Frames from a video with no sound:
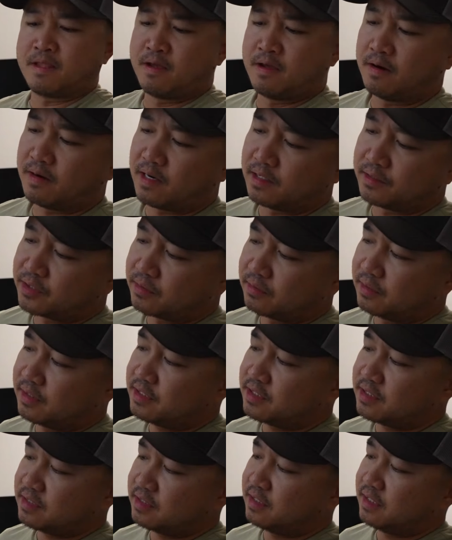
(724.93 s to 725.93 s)
All right, so
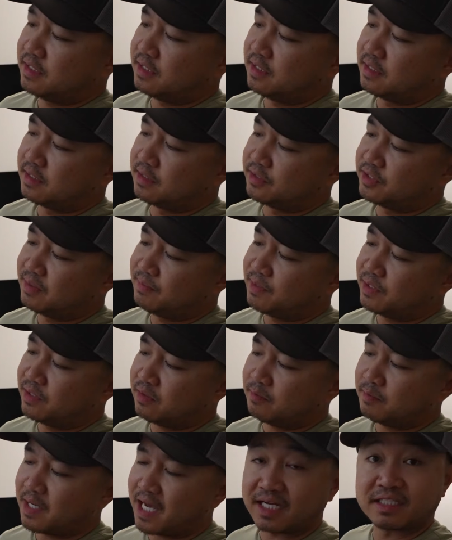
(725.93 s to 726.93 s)
this is the
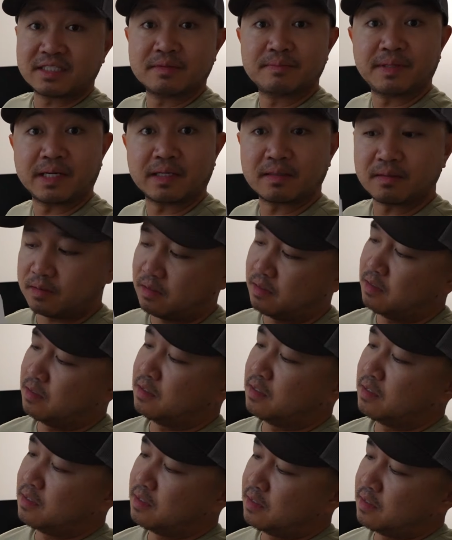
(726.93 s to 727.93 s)
Simucube Active Pedal
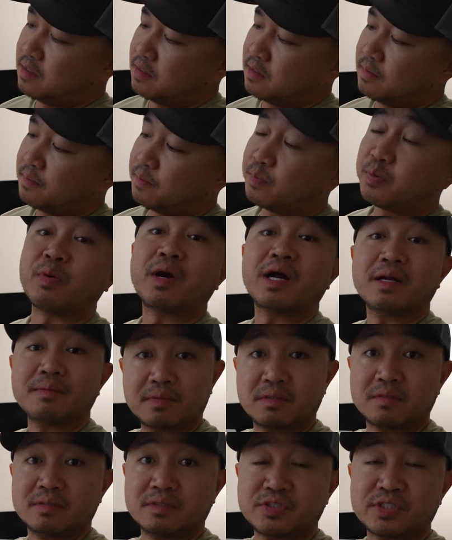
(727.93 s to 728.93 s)

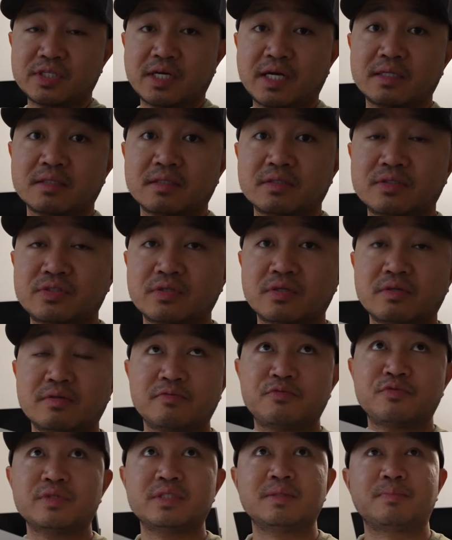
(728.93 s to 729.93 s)
primary set. So
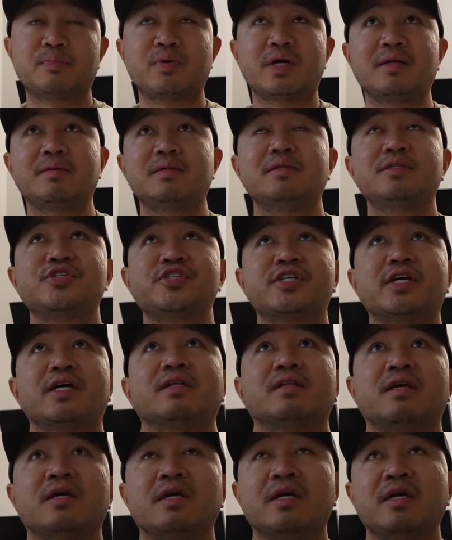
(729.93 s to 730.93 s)
with the primary
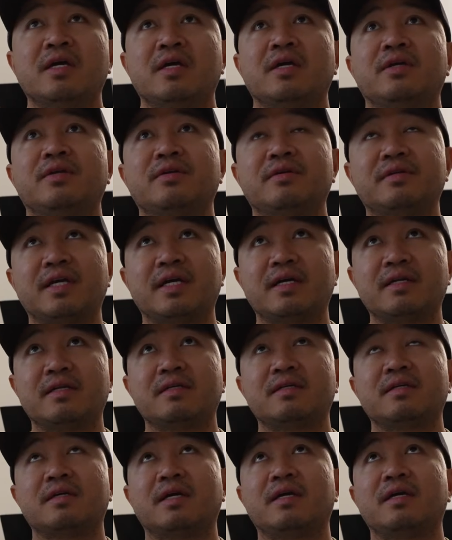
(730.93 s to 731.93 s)
set, you're
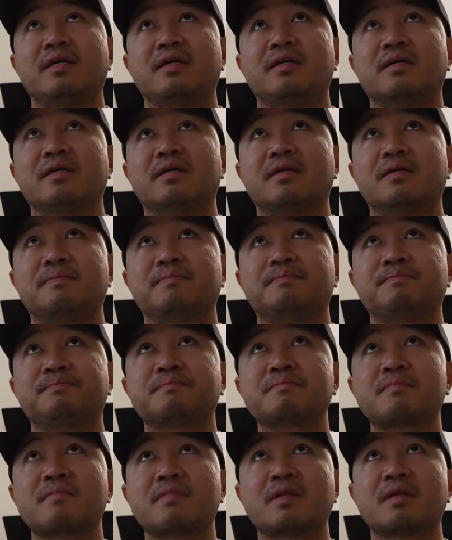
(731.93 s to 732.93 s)
getting a
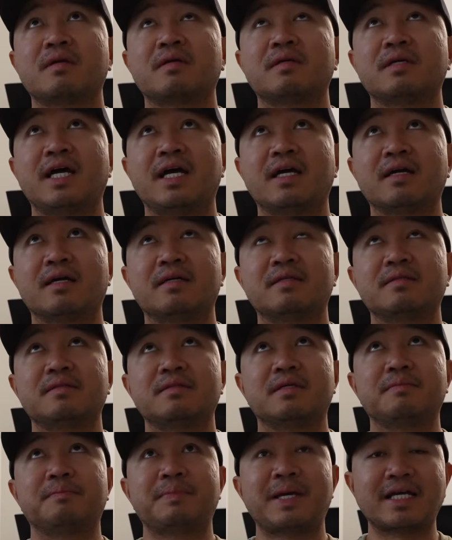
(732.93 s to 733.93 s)

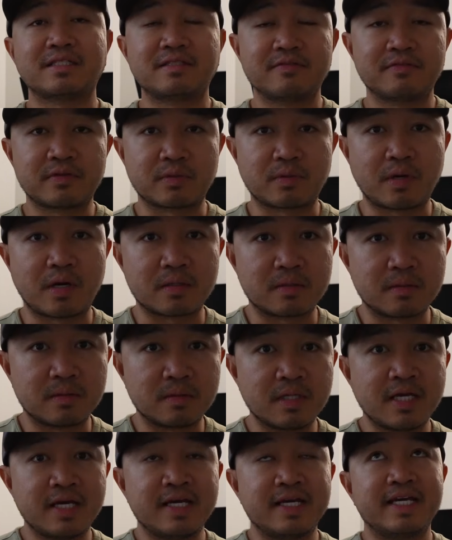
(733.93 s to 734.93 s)
passive
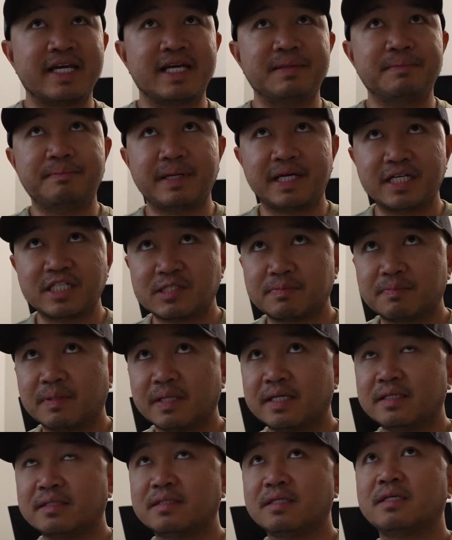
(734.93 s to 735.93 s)
throttle, a base
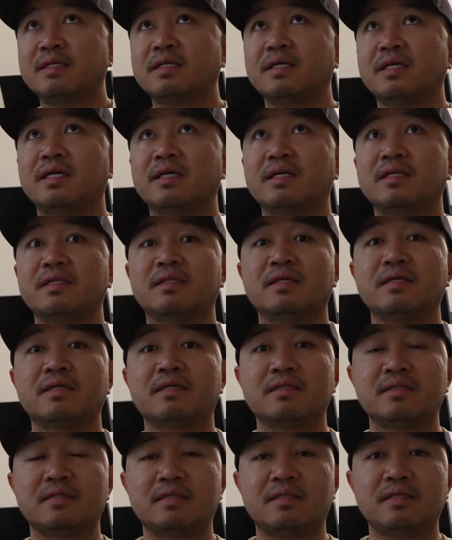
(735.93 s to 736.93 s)
plate, and
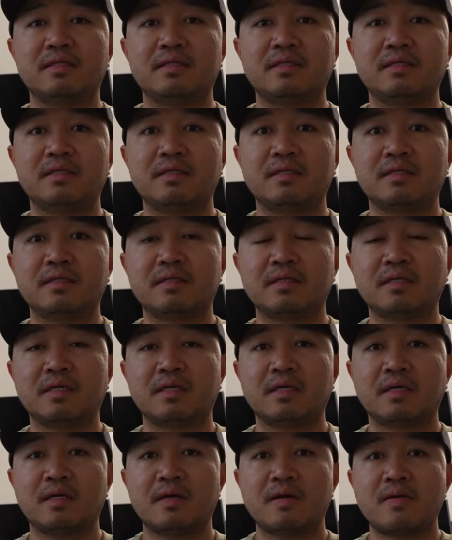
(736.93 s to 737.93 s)
the,
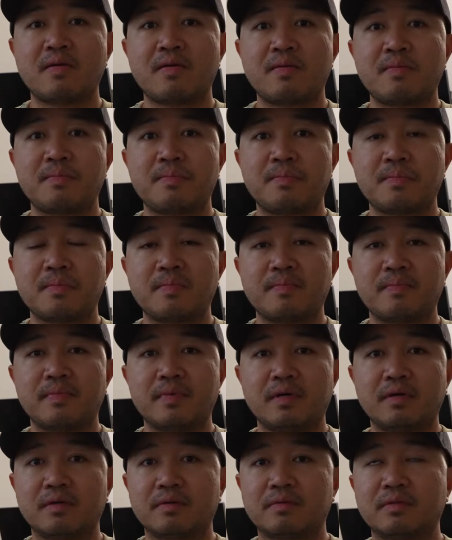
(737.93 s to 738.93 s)

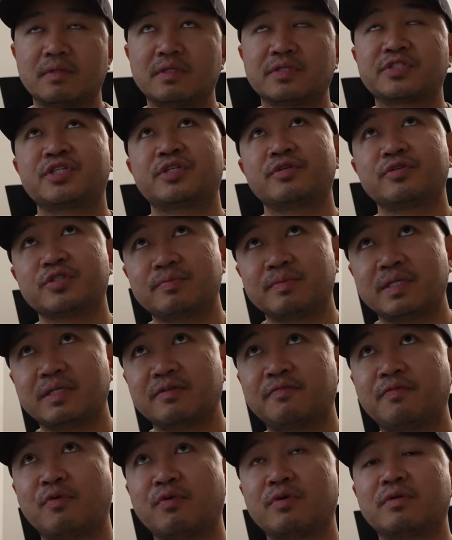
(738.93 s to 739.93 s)
oh, excuse me,
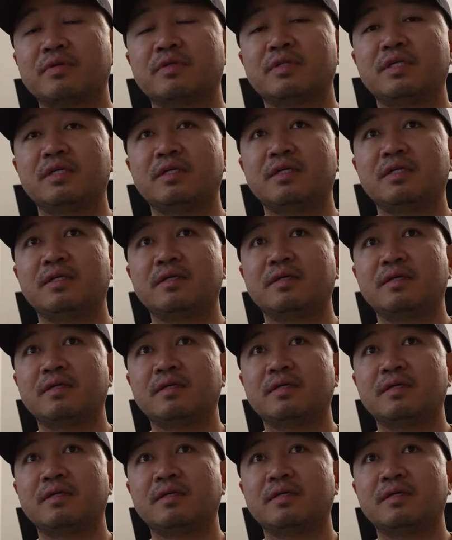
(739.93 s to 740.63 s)
for the